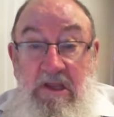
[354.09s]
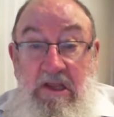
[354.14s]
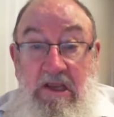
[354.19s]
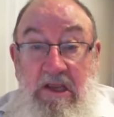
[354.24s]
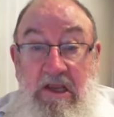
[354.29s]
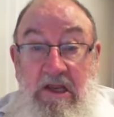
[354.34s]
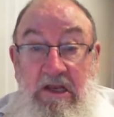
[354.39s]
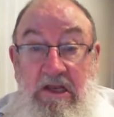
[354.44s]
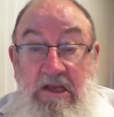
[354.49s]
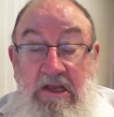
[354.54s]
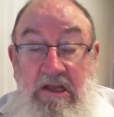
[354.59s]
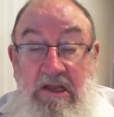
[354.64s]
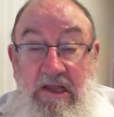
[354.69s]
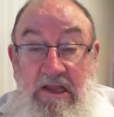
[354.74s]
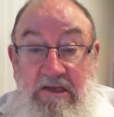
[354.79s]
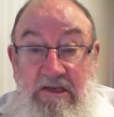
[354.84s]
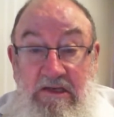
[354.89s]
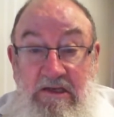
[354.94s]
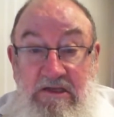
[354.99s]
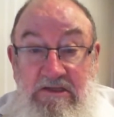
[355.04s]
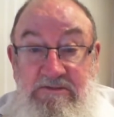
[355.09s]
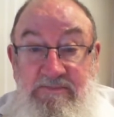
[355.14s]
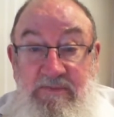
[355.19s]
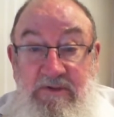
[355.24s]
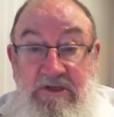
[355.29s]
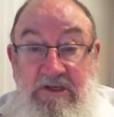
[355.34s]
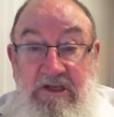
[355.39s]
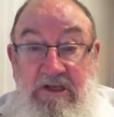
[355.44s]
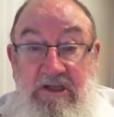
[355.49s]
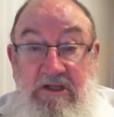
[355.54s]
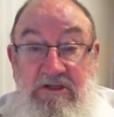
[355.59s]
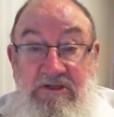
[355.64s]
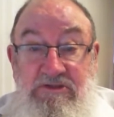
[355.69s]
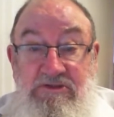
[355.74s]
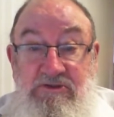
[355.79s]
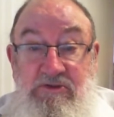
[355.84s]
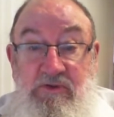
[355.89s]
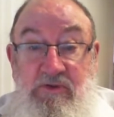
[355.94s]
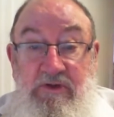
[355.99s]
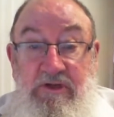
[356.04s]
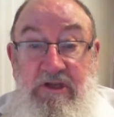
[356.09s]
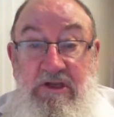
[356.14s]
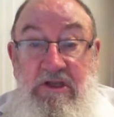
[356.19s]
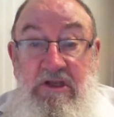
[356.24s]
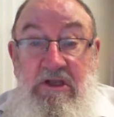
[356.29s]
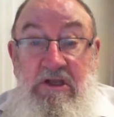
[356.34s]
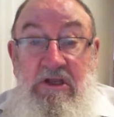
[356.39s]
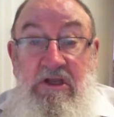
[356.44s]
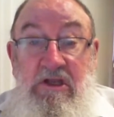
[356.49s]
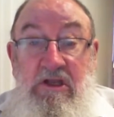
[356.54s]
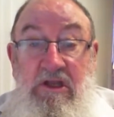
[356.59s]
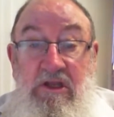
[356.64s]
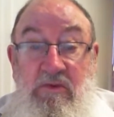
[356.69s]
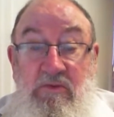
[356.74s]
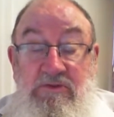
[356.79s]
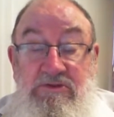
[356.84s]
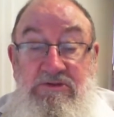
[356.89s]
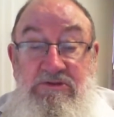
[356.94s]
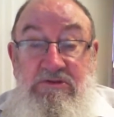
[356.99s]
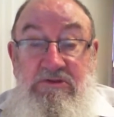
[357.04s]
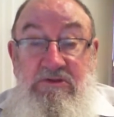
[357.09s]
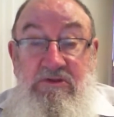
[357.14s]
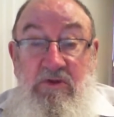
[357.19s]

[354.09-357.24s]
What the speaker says: And in this particular story, there was